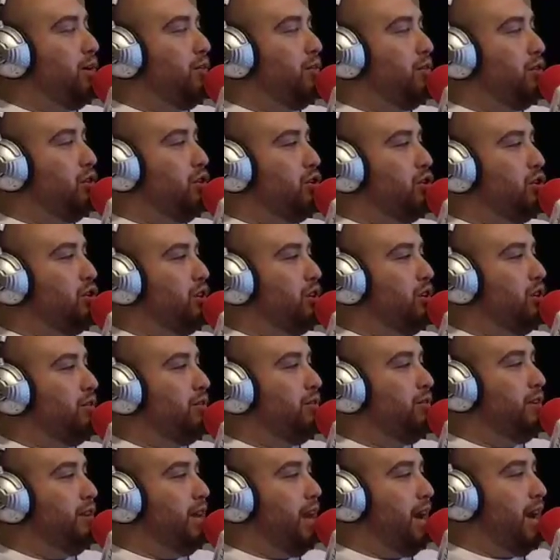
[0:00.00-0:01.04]
version of
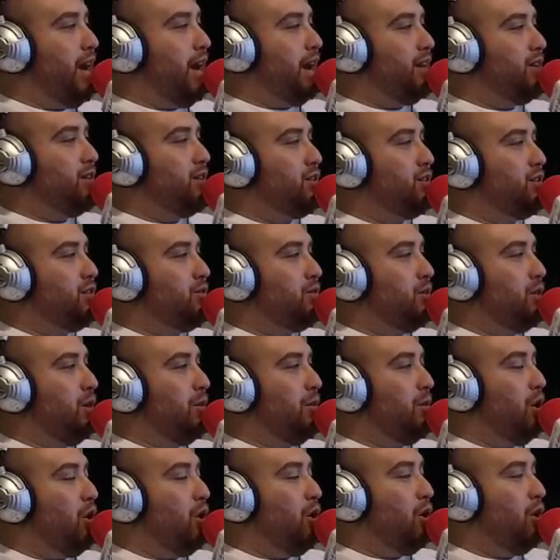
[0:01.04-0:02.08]
dads from
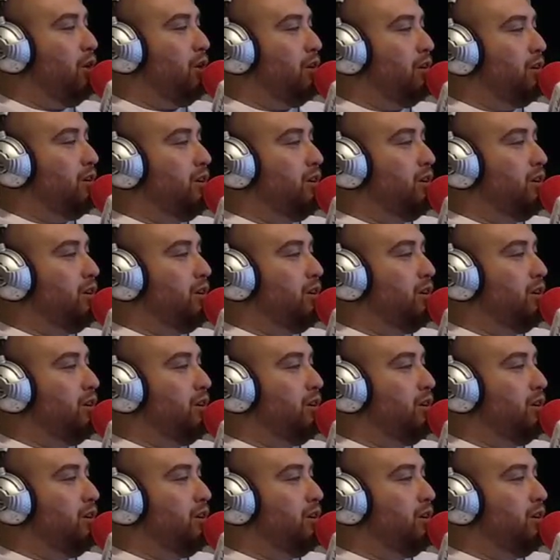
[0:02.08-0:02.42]
our